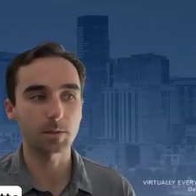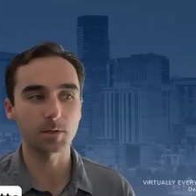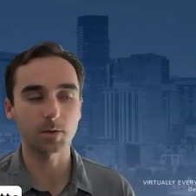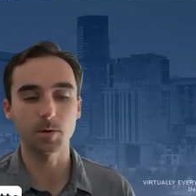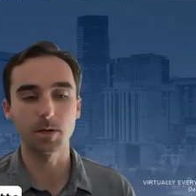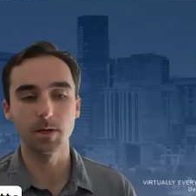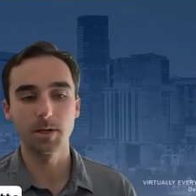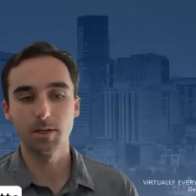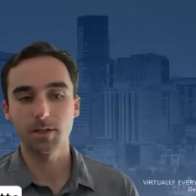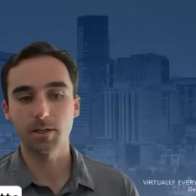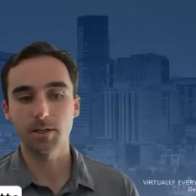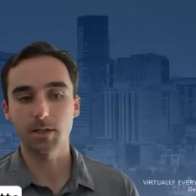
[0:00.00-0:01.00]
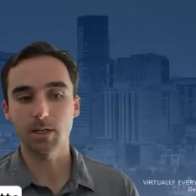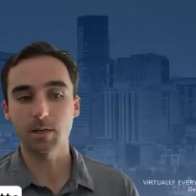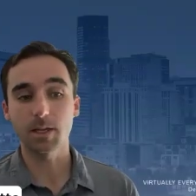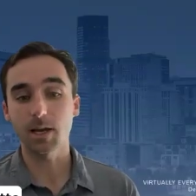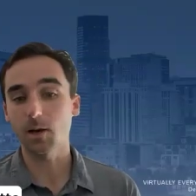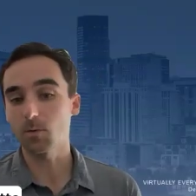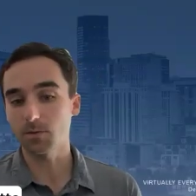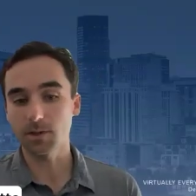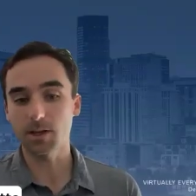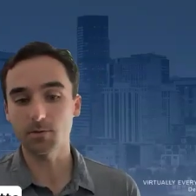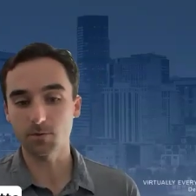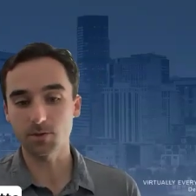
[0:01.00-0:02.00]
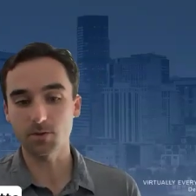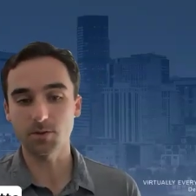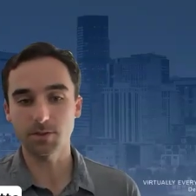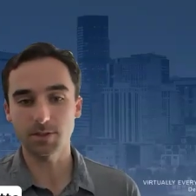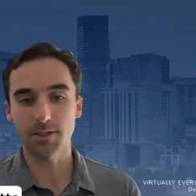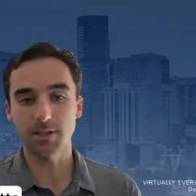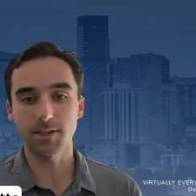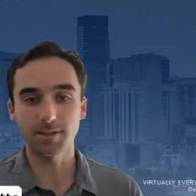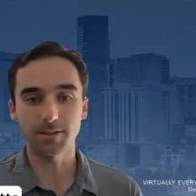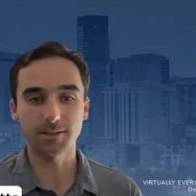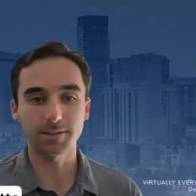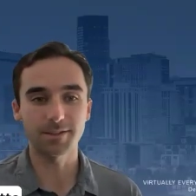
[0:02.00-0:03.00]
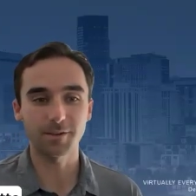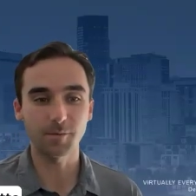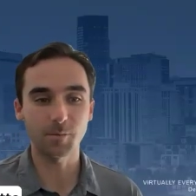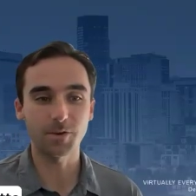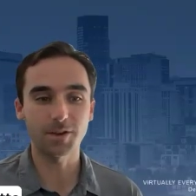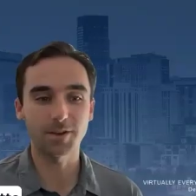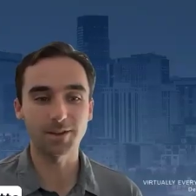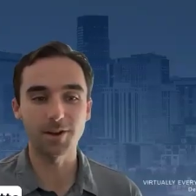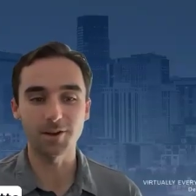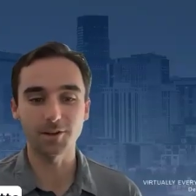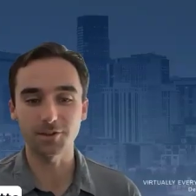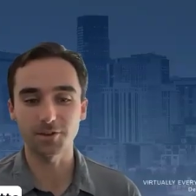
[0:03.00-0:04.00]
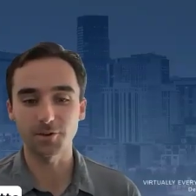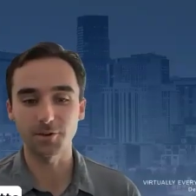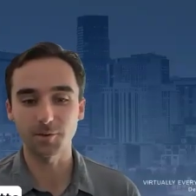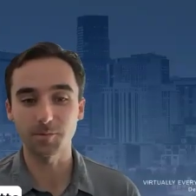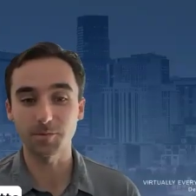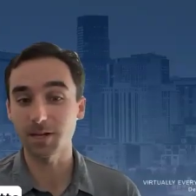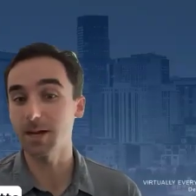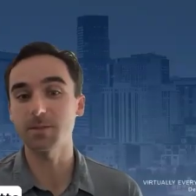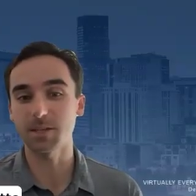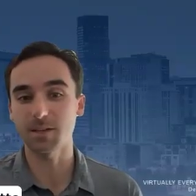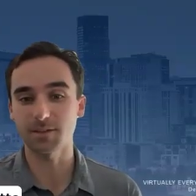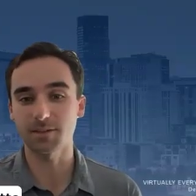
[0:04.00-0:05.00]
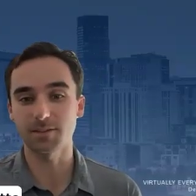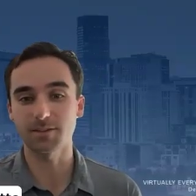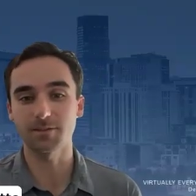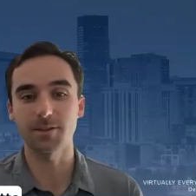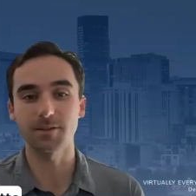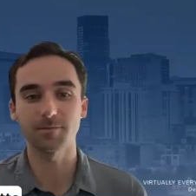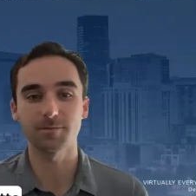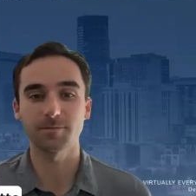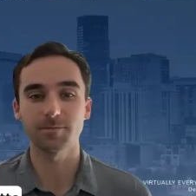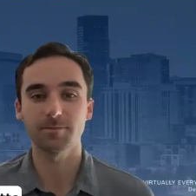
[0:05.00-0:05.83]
So, yeah, hopefully that results in some long-term time savings, right?